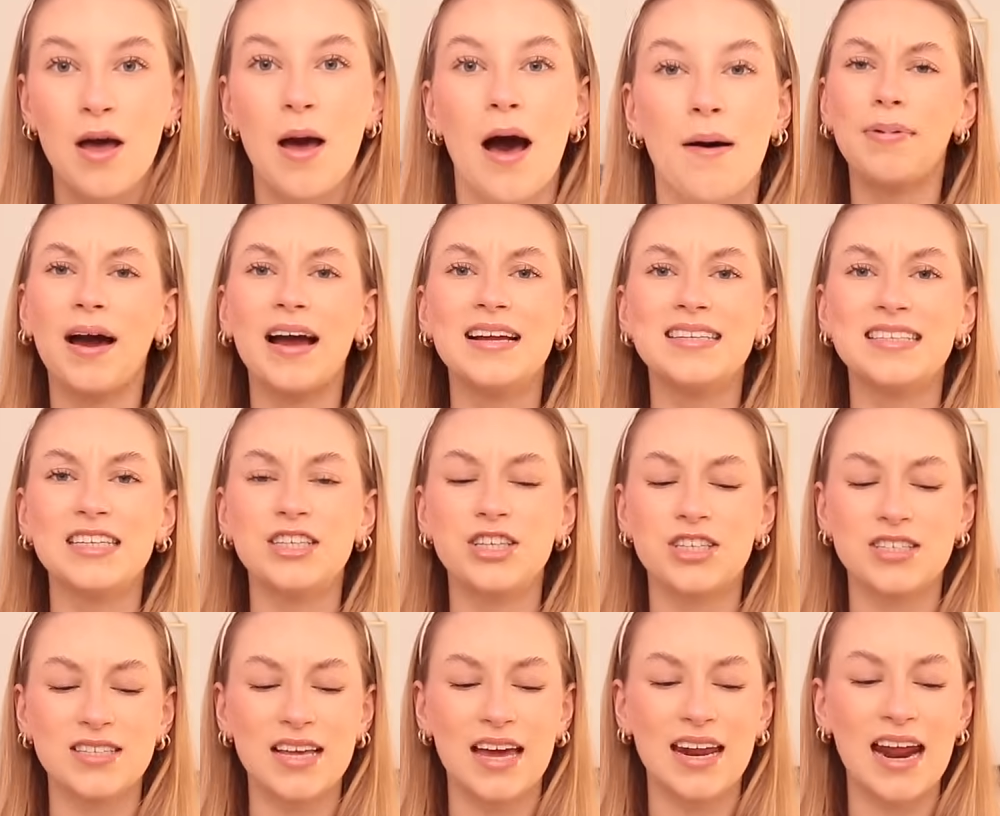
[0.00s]
but I did
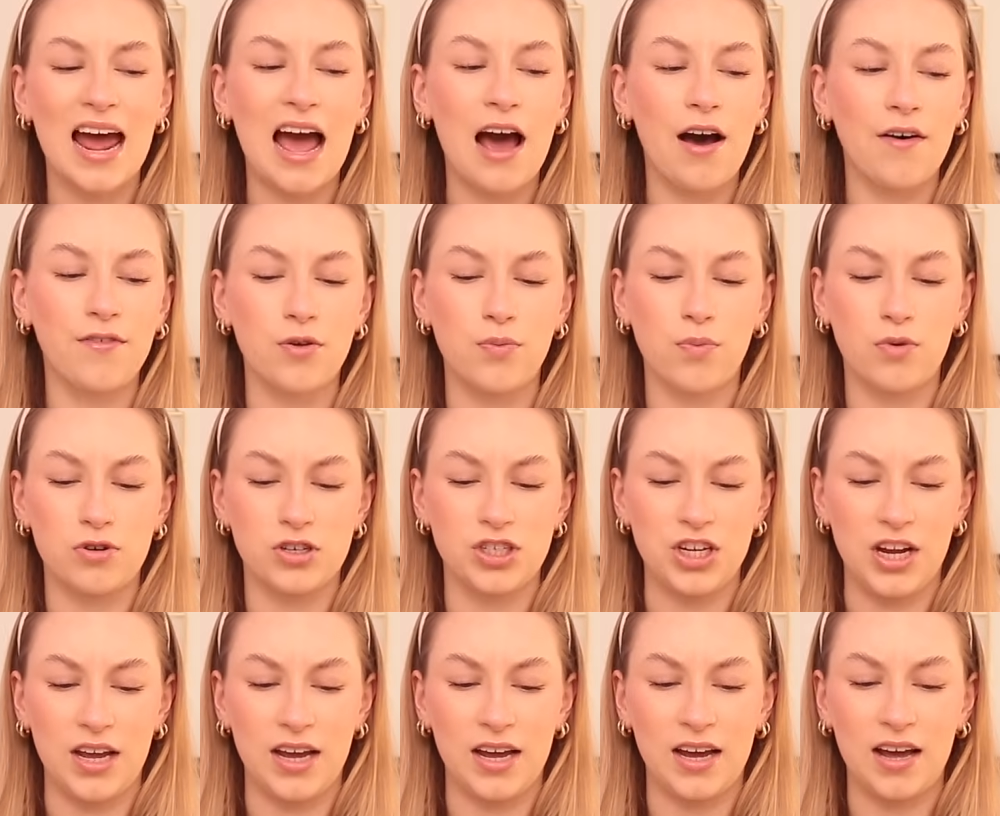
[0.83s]
just get it out of the
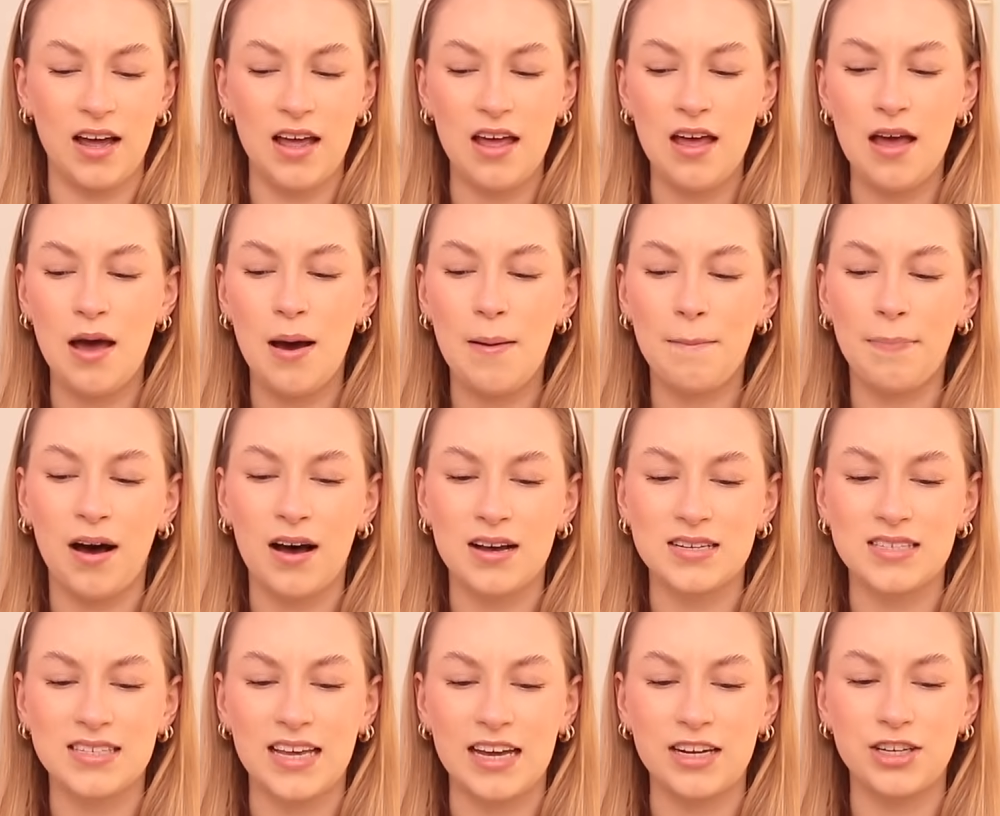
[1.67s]
washing
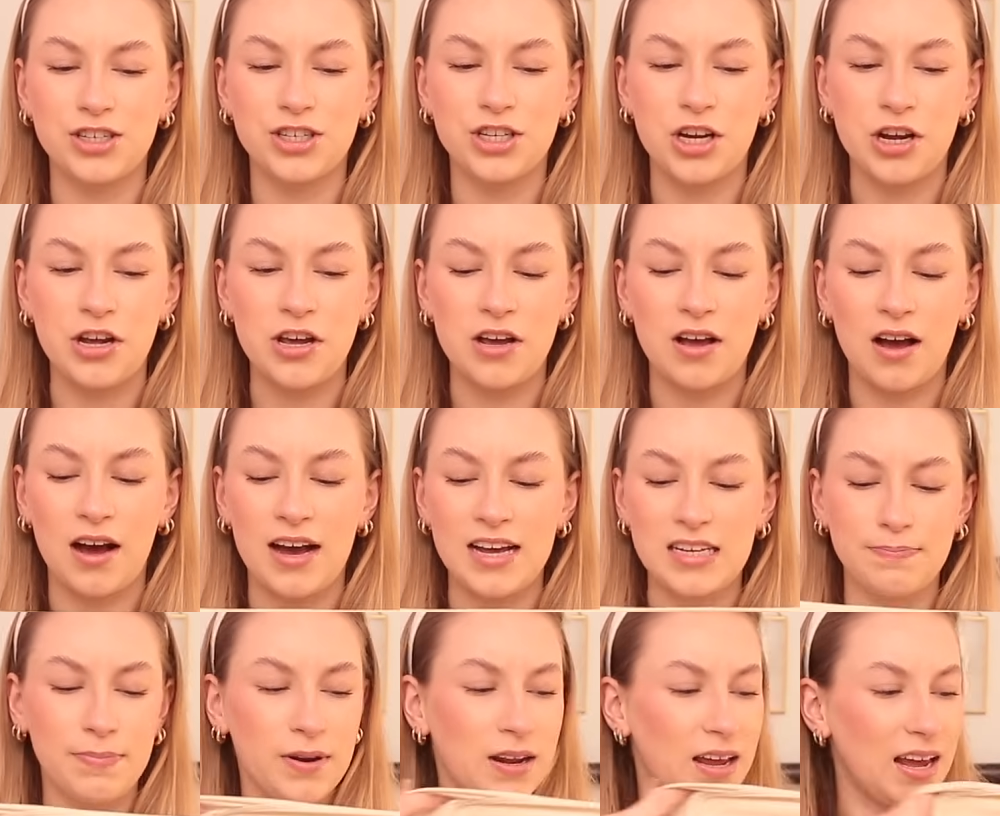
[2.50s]
basket to show you
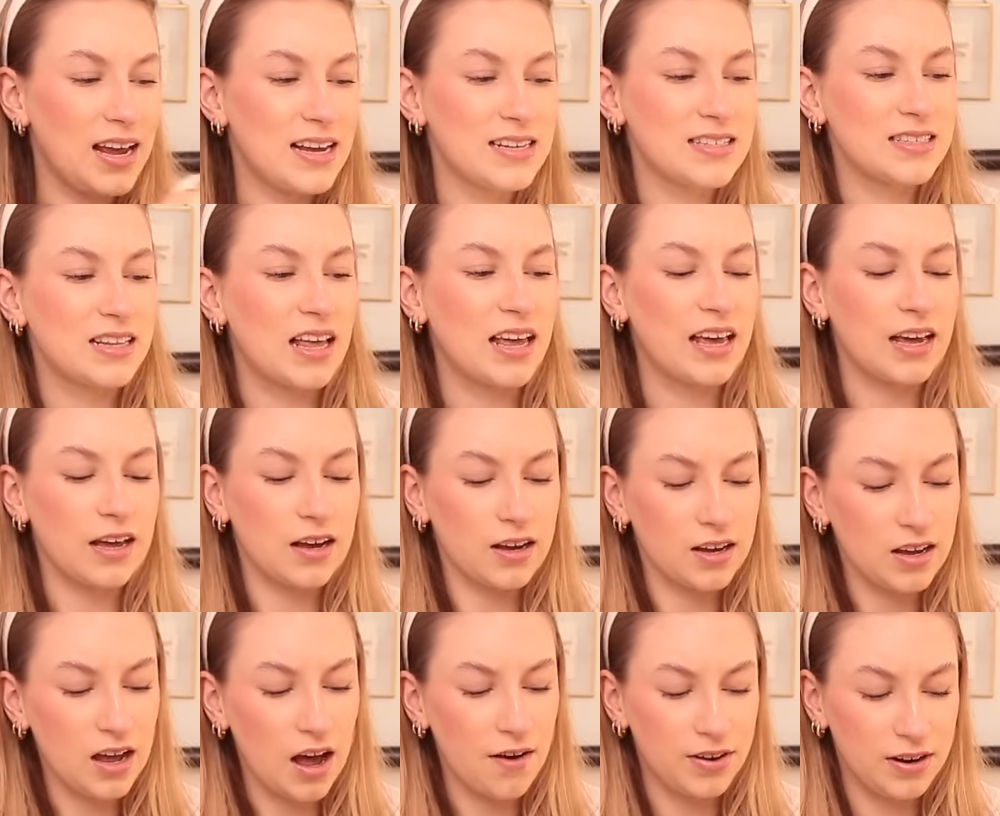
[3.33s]
guys, but it is like
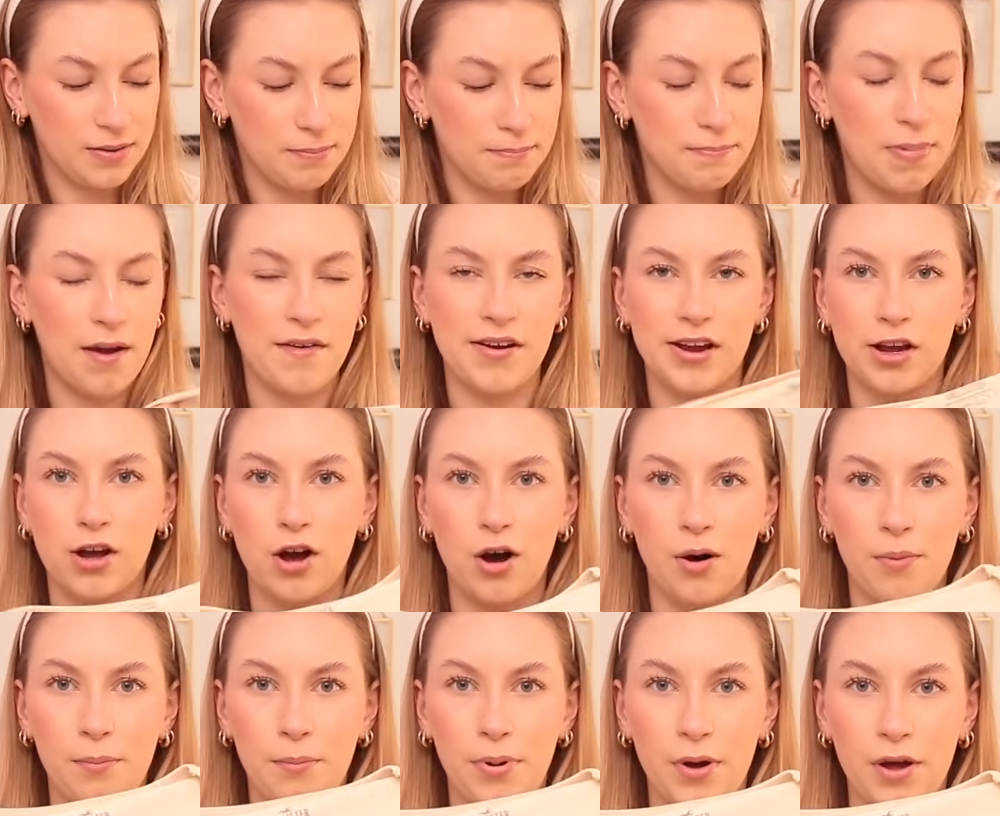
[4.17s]
covered in berry
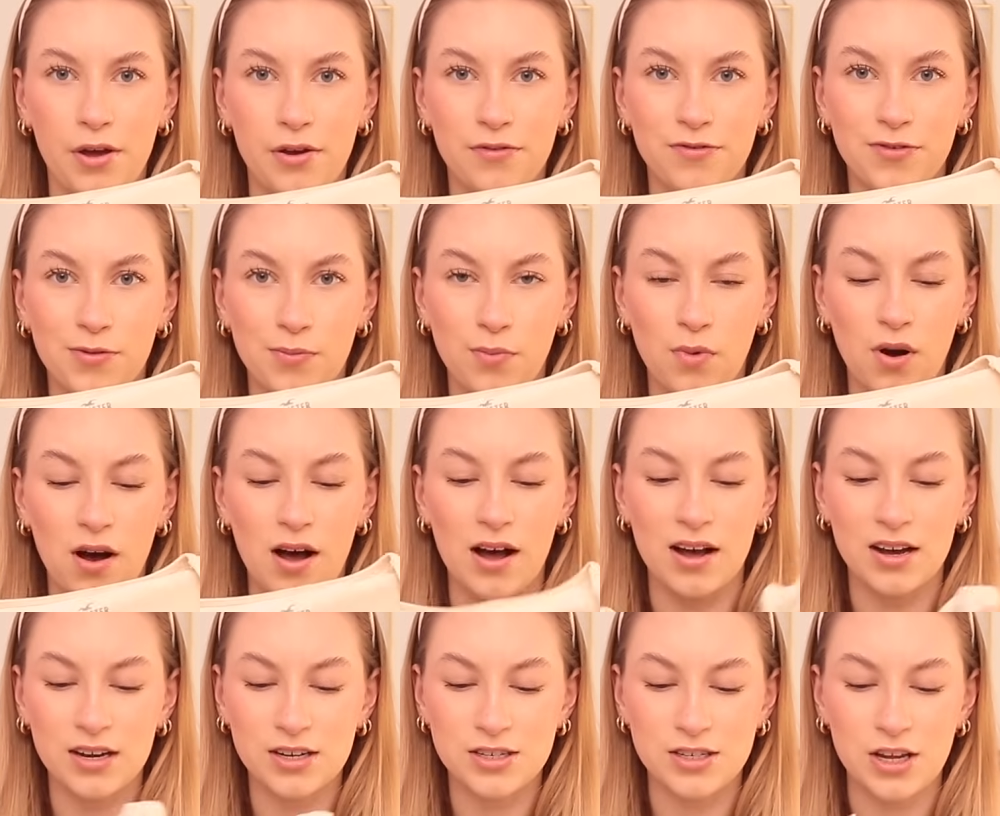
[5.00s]
compote from
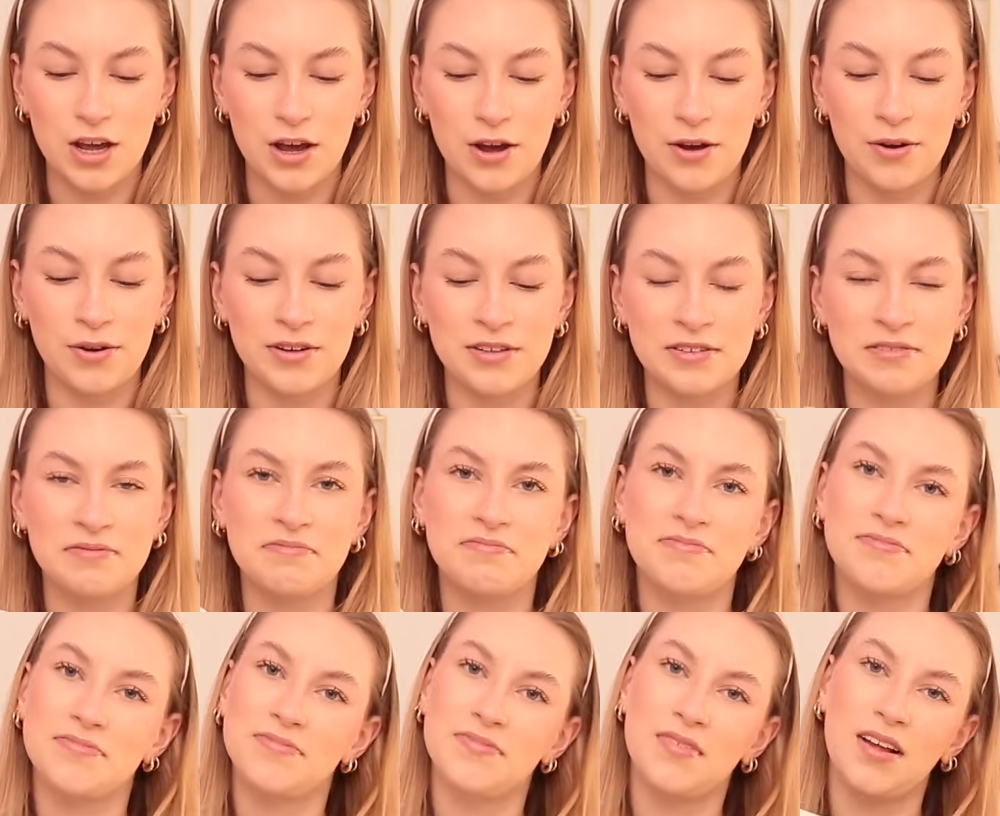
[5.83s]
work, so
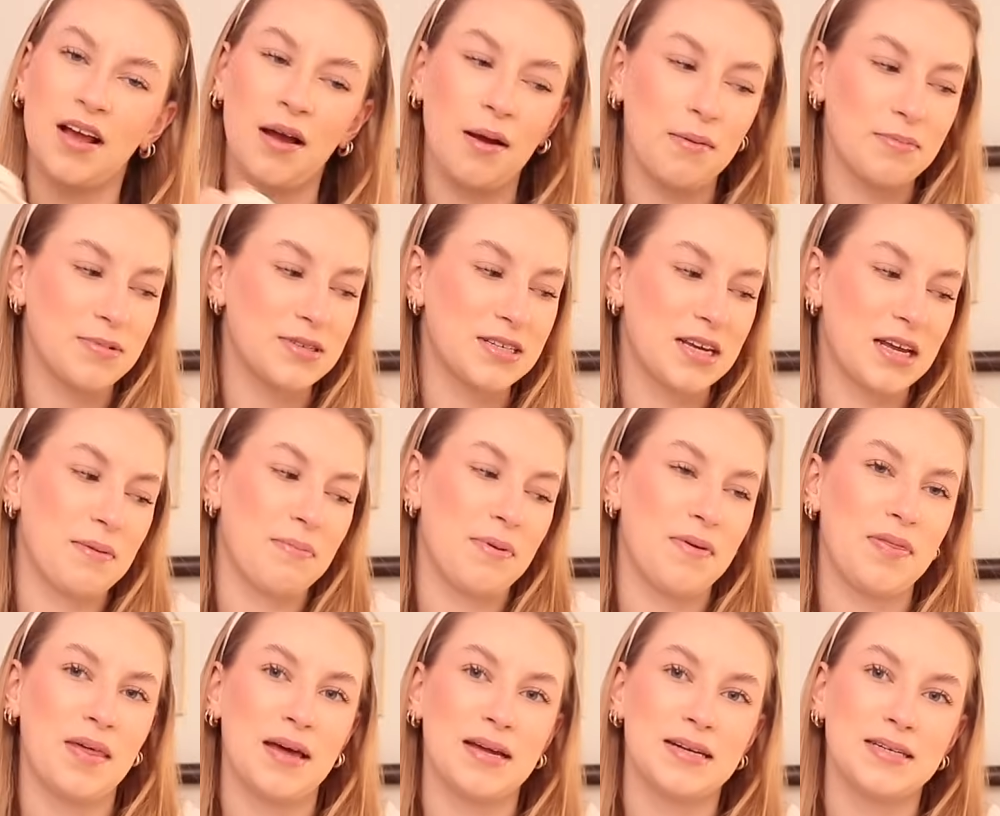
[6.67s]
I'm just gonna
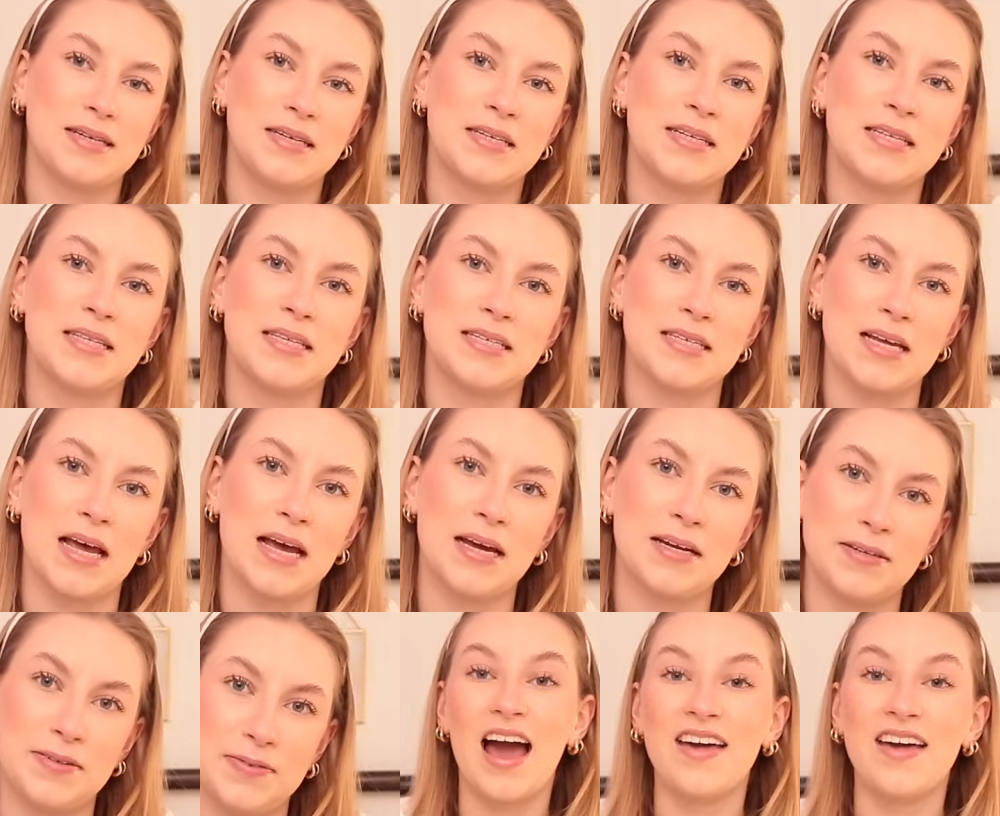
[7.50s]
put that to the side.